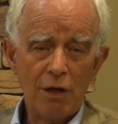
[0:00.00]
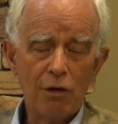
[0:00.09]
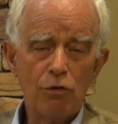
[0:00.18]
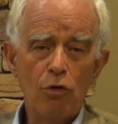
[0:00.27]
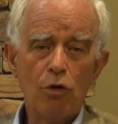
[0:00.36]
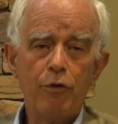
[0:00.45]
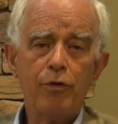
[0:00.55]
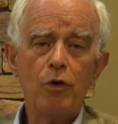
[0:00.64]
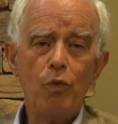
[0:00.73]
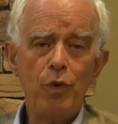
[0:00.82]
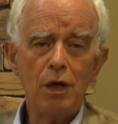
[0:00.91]
they can talk
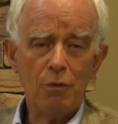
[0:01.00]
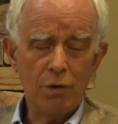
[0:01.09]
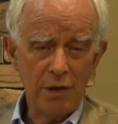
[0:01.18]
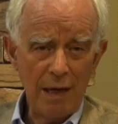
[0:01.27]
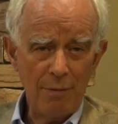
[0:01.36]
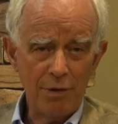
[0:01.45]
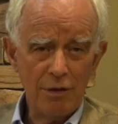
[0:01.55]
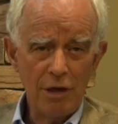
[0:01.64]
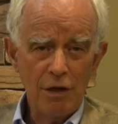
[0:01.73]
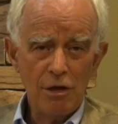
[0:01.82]
for a week what happened.